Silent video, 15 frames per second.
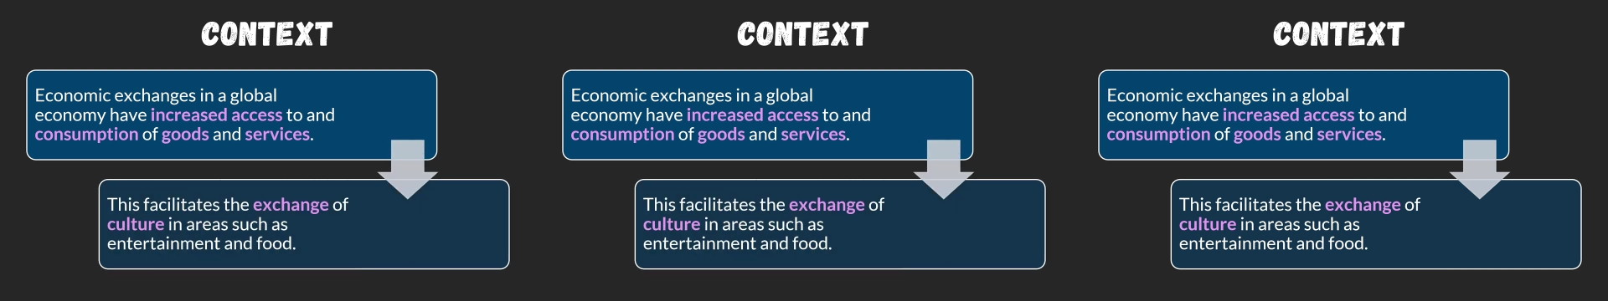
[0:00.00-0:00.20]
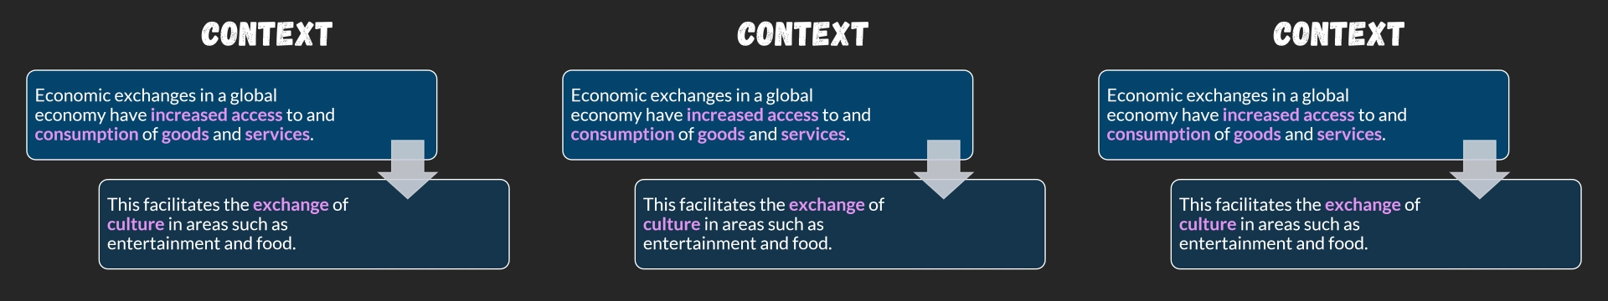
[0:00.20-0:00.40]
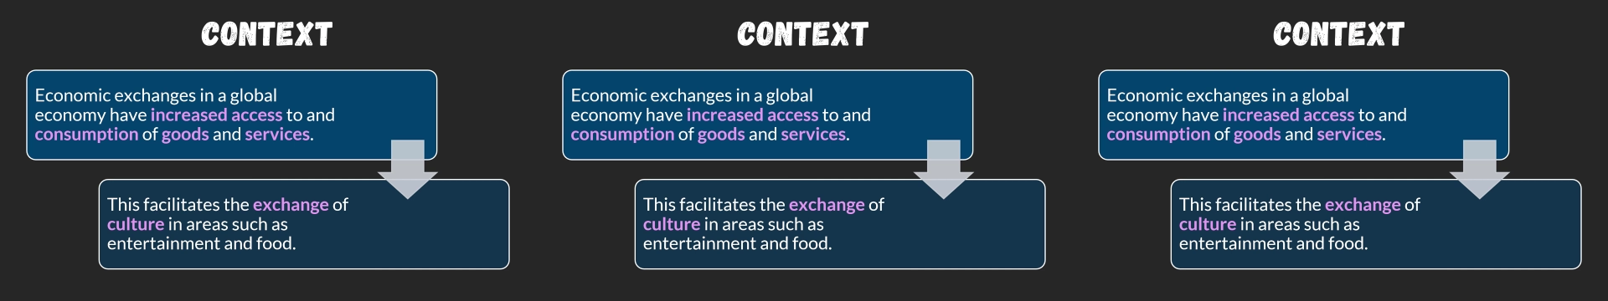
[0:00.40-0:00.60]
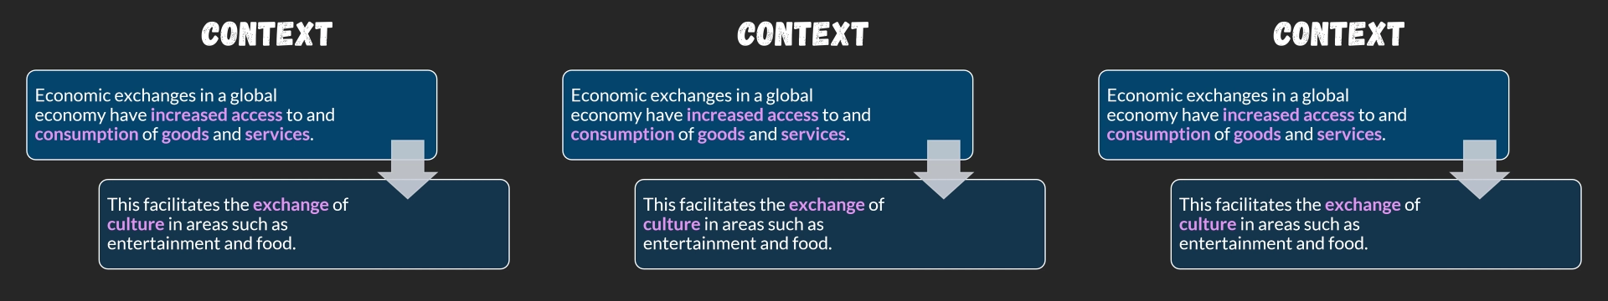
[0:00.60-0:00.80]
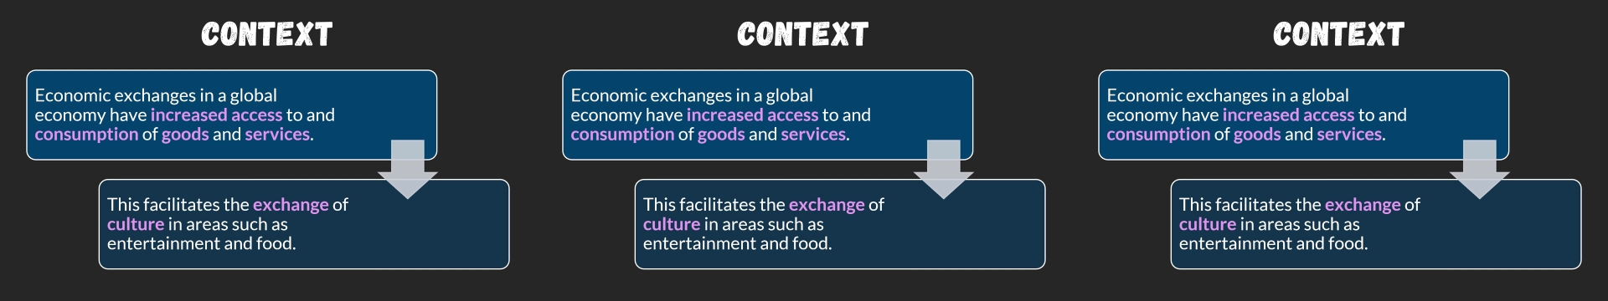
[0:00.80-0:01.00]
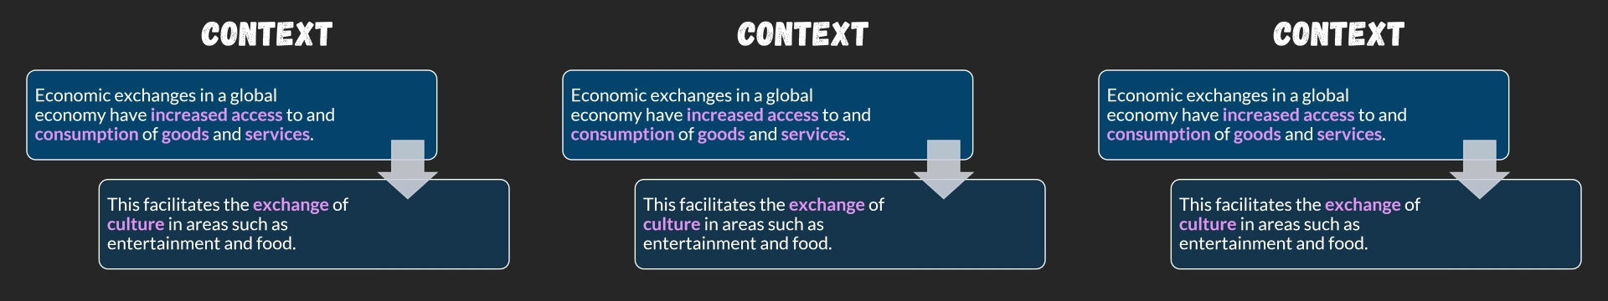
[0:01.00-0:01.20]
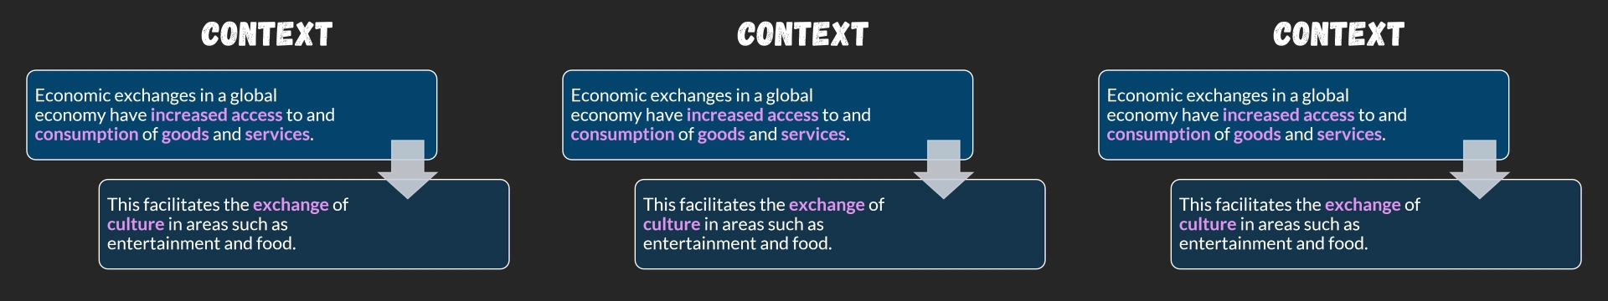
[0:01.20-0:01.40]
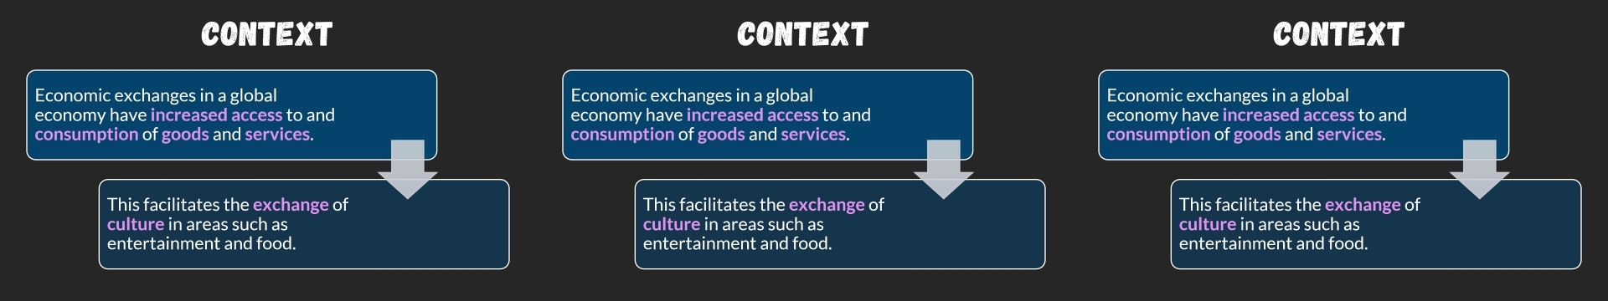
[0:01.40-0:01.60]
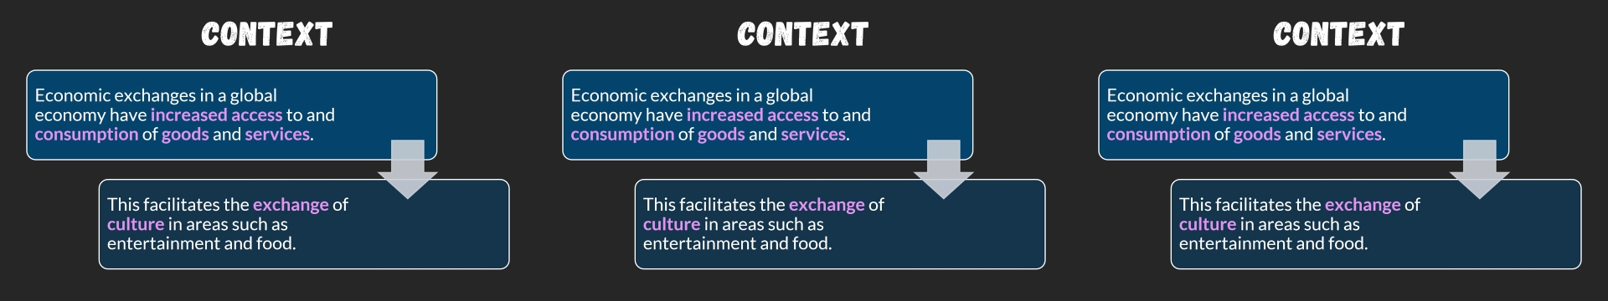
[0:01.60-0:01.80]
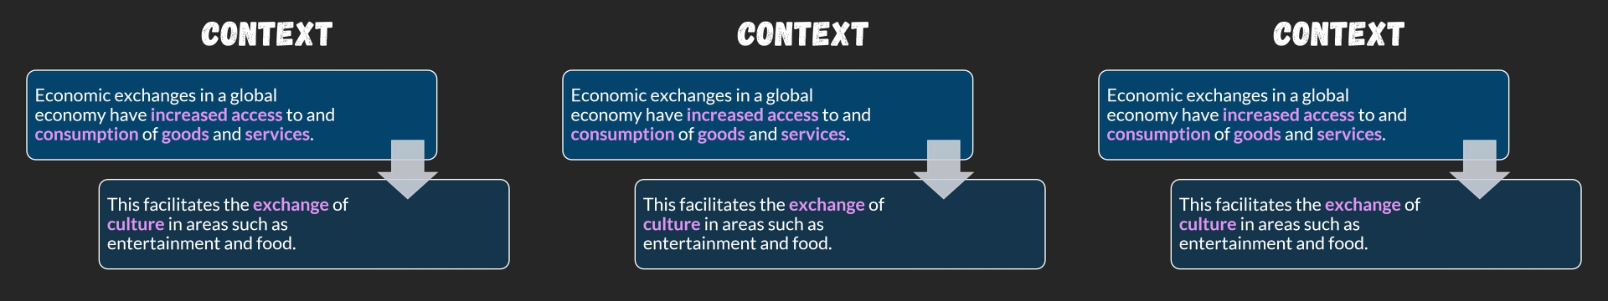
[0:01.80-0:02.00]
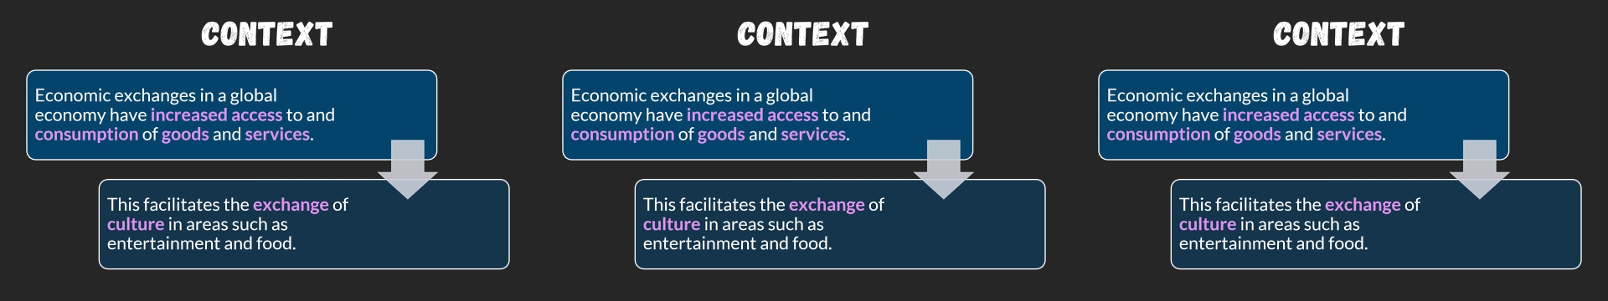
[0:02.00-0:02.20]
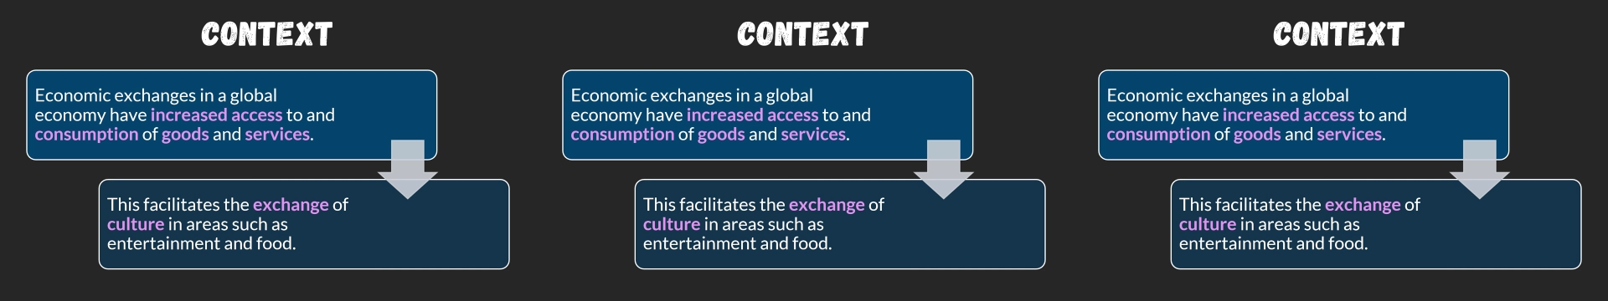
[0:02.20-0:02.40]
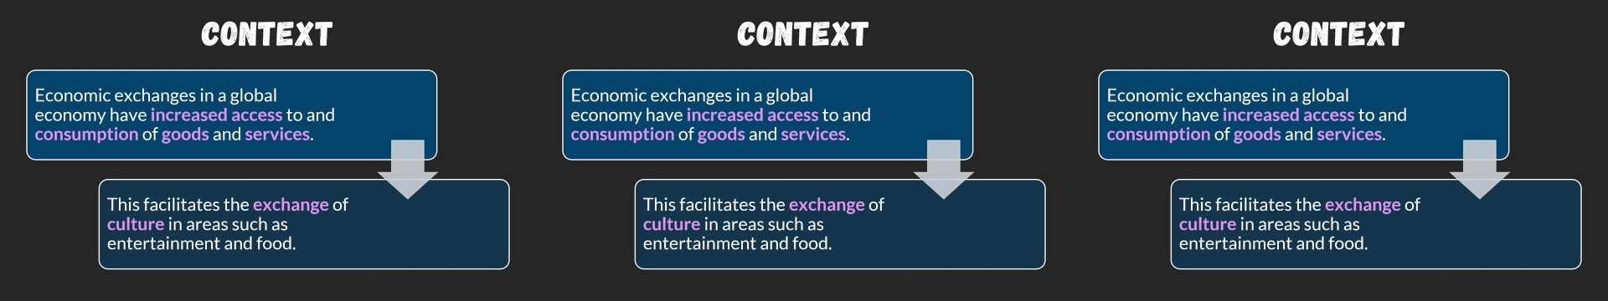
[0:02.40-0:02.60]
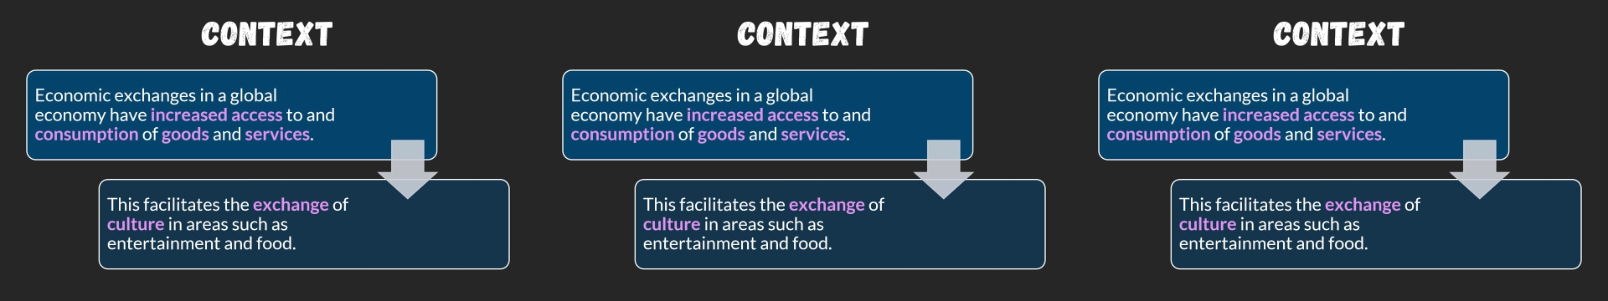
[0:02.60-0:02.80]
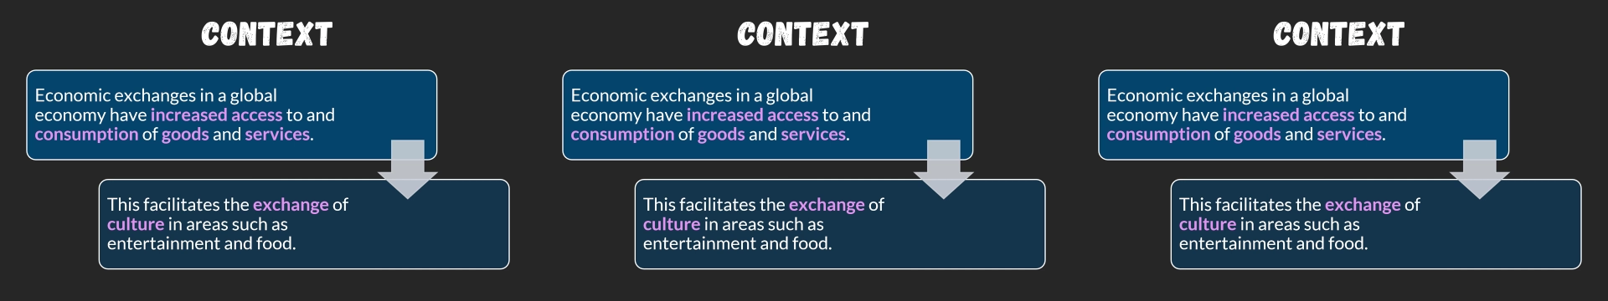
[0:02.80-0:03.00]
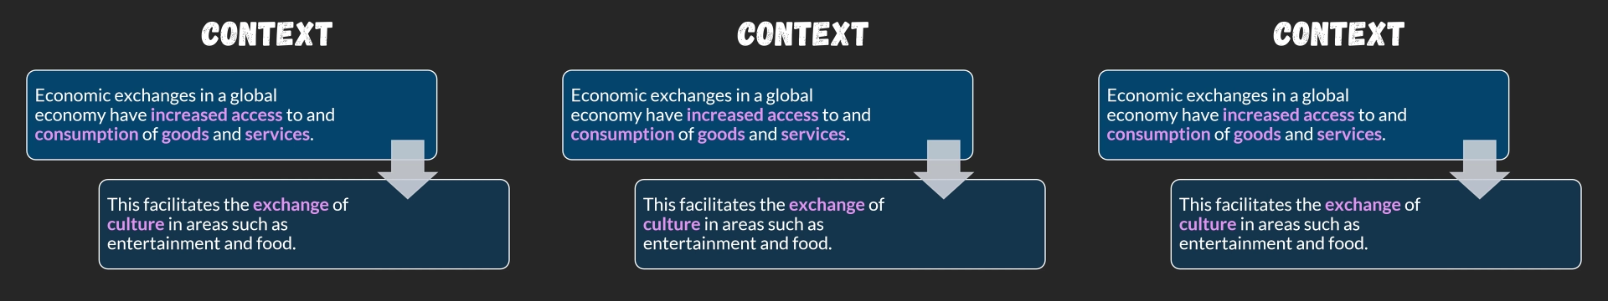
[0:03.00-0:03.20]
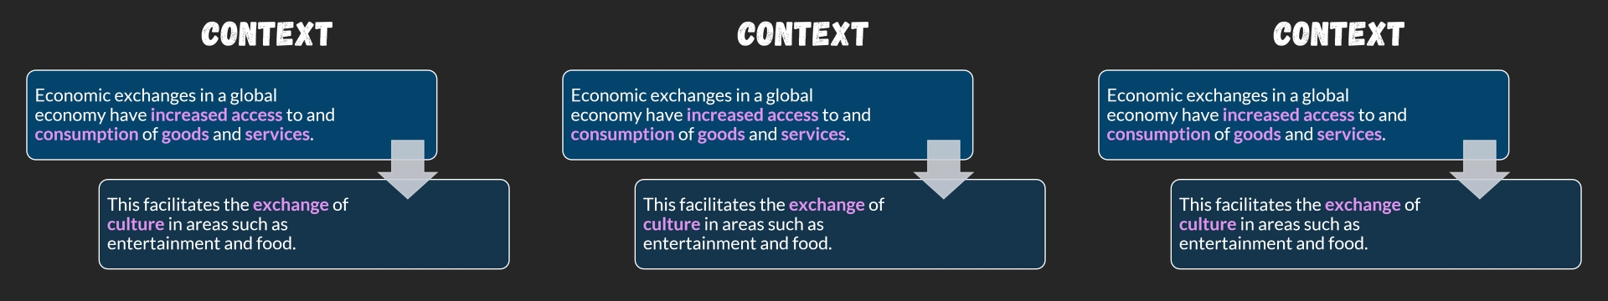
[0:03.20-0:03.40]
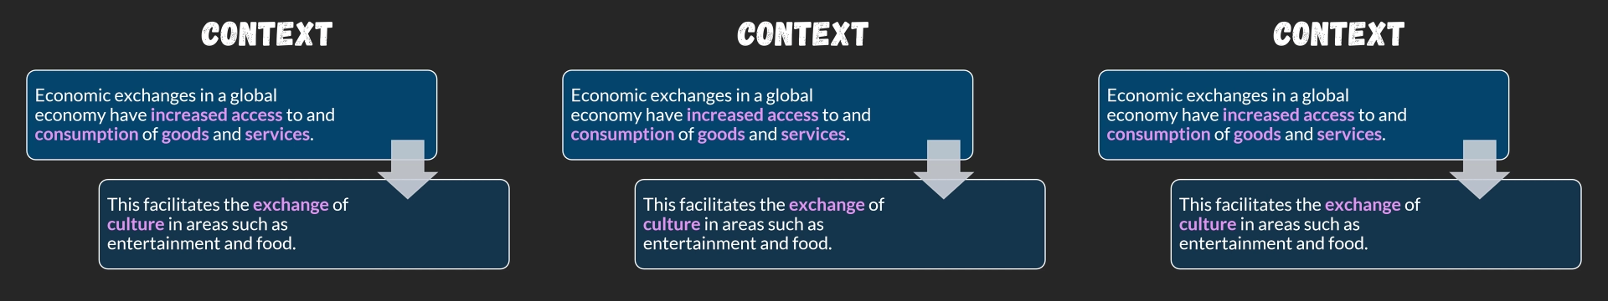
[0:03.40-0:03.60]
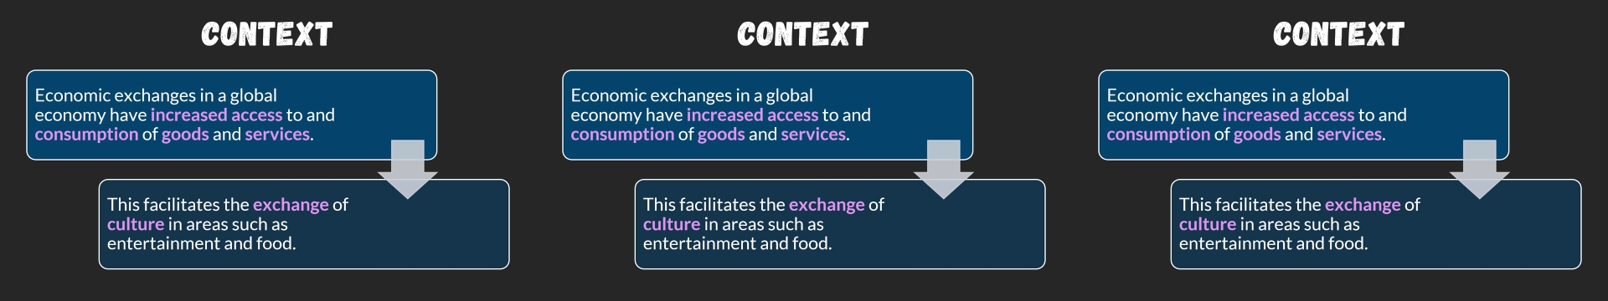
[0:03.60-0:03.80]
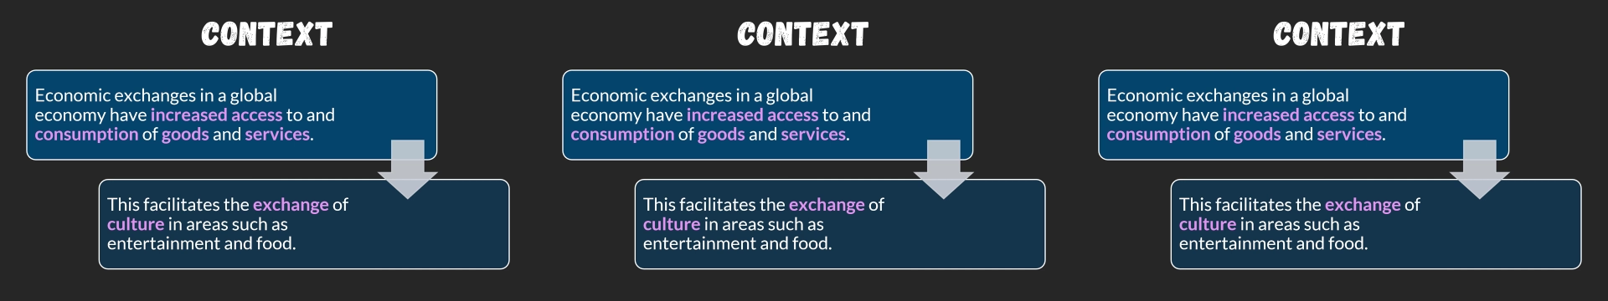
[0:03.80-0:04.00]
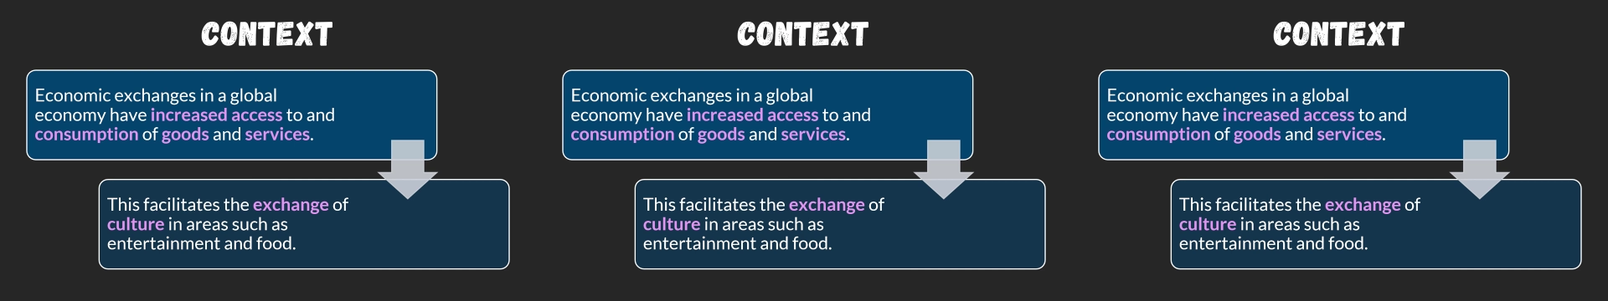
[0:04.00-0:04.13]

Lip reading: [unreadable: no face in view]